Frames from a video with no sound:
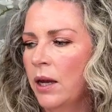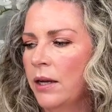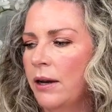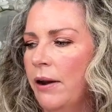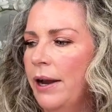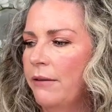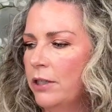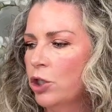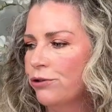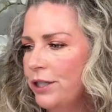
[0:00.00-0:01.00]
Now I have a
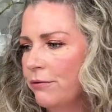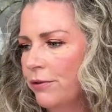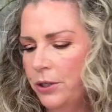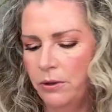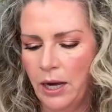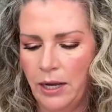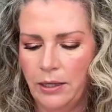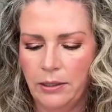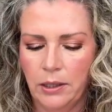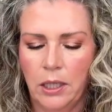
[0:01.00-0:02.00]
treat for you
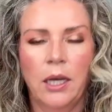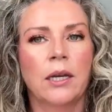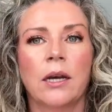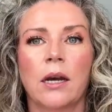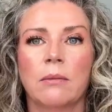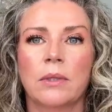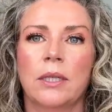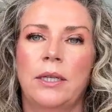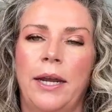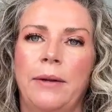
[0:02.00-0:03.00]
guys um,
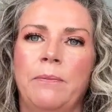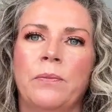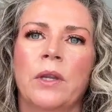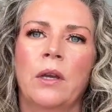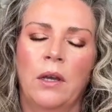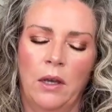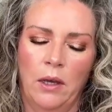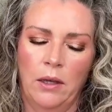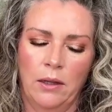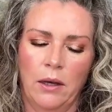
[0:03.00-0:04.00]
today.
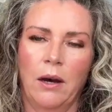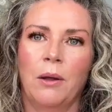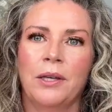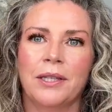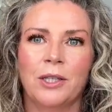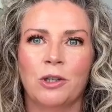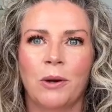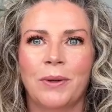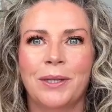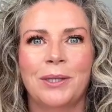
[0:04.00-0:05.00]
Oh, this
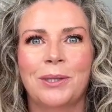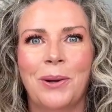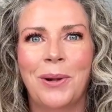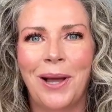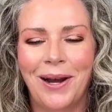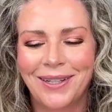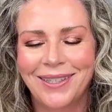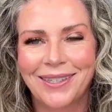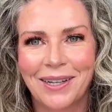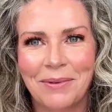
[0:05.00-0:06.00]
intro is so long.
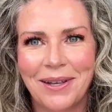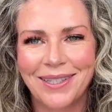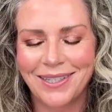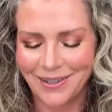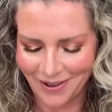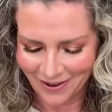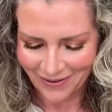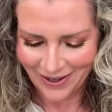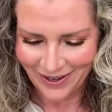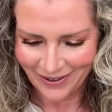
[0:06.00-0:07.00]
This is gonna be such a long
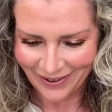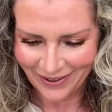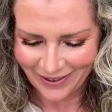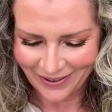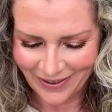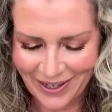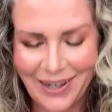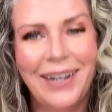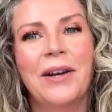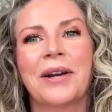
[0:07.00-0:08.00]
video. Oh my
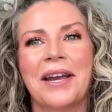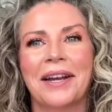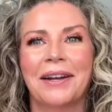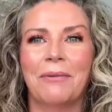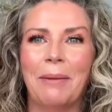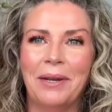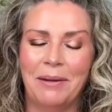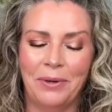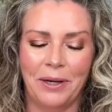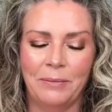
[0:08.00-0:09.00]
God. Okay, I gotta wrap it
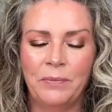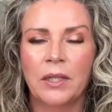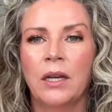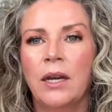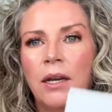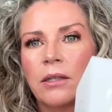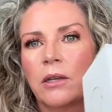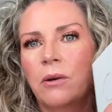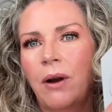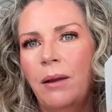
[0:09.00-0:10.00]
up here.
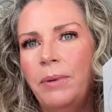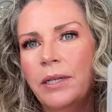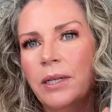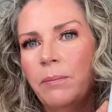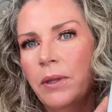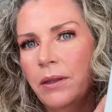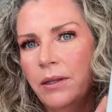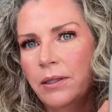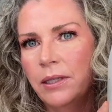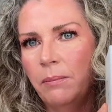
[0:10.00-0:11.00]
So I picked up the
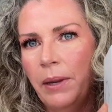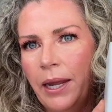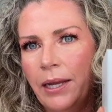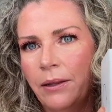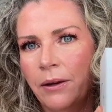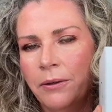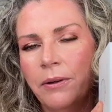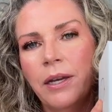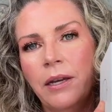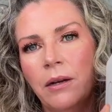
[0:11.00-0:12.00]
ZIIP
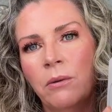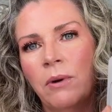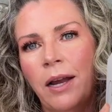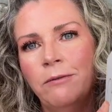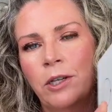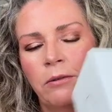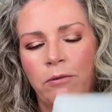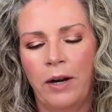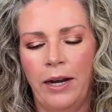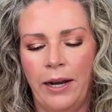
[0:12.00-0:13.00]
Halo. It arrived on
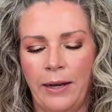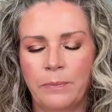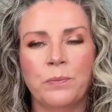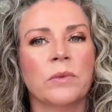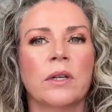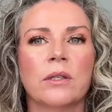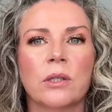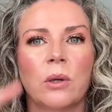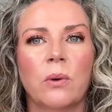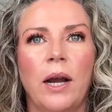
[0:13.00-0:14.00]
Friday,
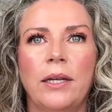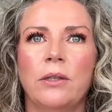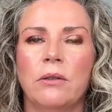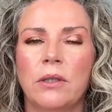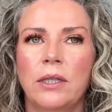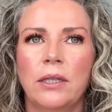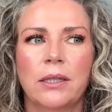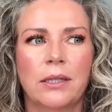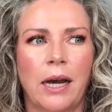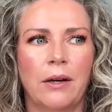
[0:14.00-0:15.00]
so I used it
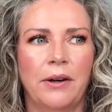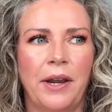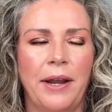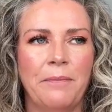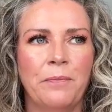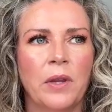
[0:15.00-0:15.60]
Saturday.